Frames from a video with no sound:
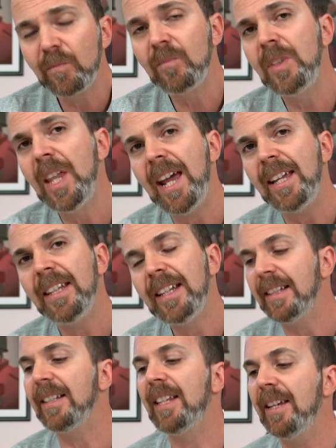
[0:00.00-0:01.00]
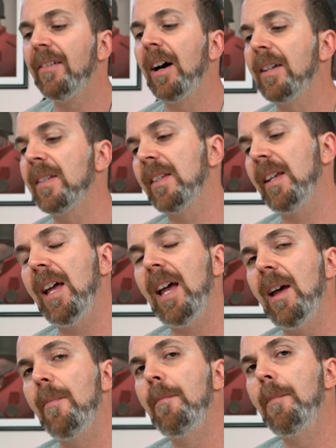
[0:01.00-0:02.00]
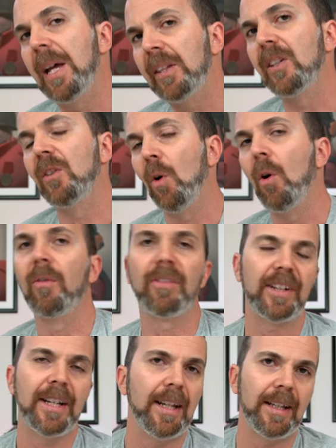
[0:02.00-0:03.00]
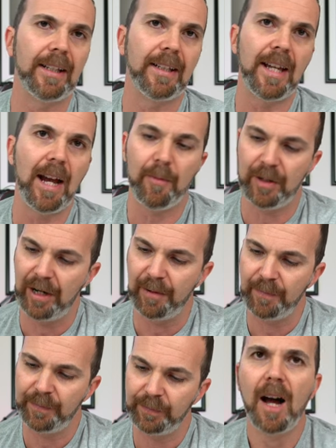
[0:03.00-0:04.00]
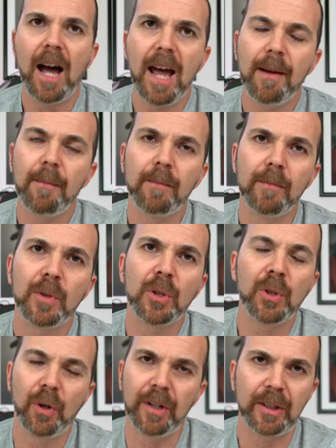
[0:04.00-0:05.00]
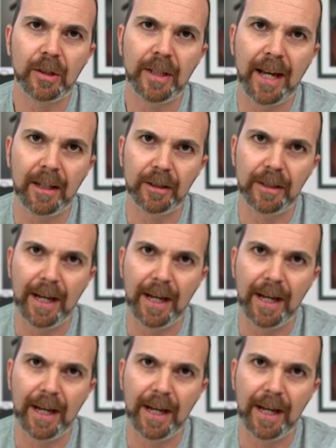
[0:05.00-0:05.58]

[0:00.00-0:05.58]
they didn't give us a better overheating camera. I am sorry to tell you